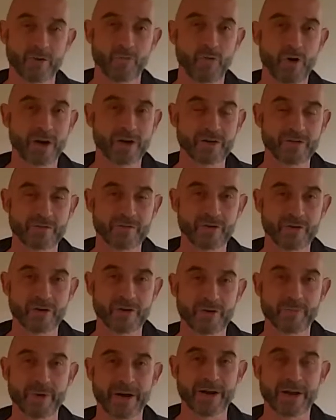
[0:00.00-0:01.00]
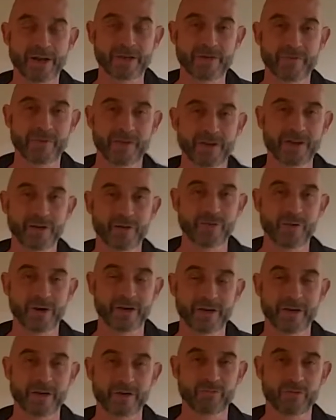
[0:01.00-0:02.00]
Watch for my next video
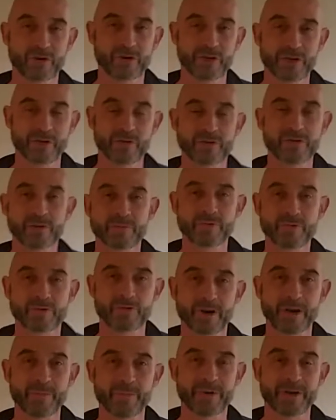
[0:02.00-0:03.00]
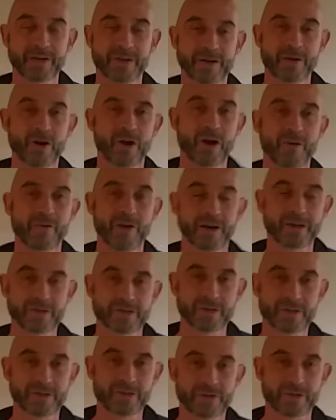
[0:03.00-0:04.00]
on how we're going to do some scraping and hot
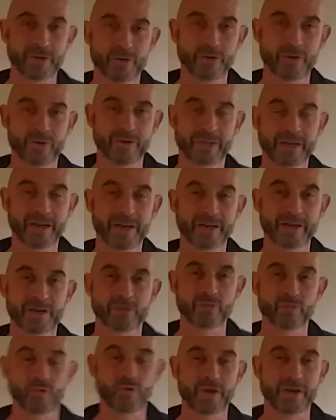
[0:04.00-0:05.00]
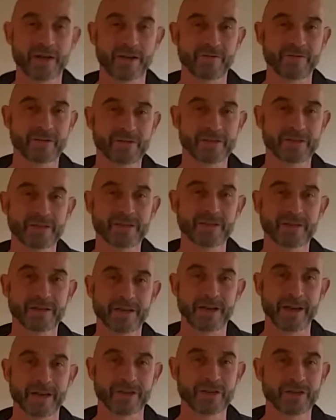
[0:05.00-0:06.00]
waxing. So again, it's Roy Davidson,
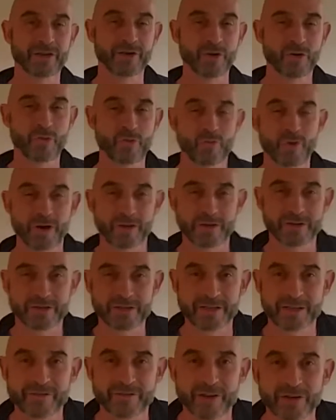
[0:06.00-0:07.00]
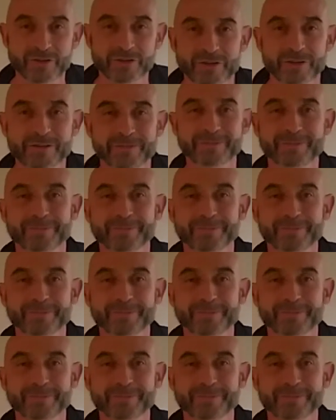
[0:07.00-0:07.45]
Head to Toe Wellness and Adventure.